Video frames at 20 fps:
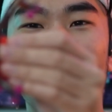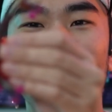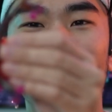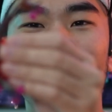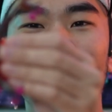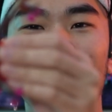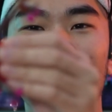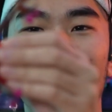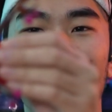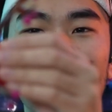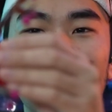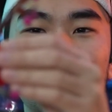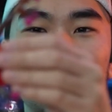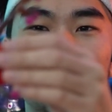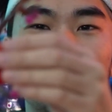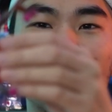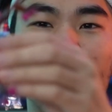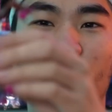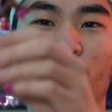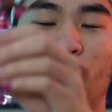that in The Legends
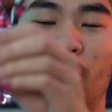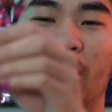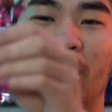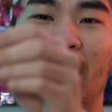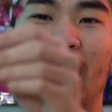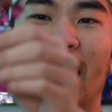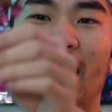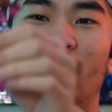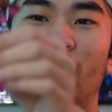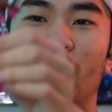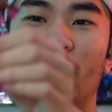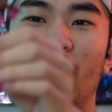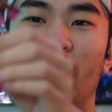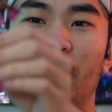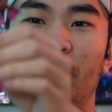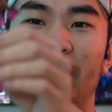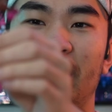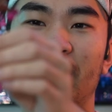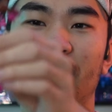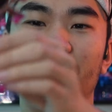of Korra. I don't know how
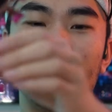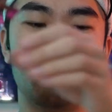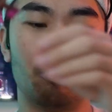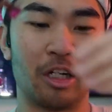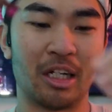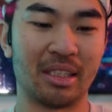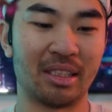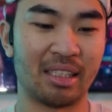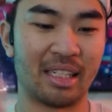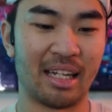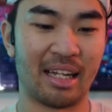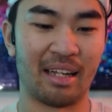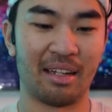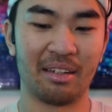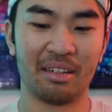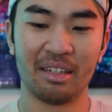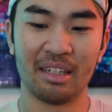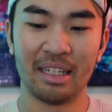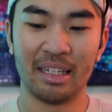many of you watched that.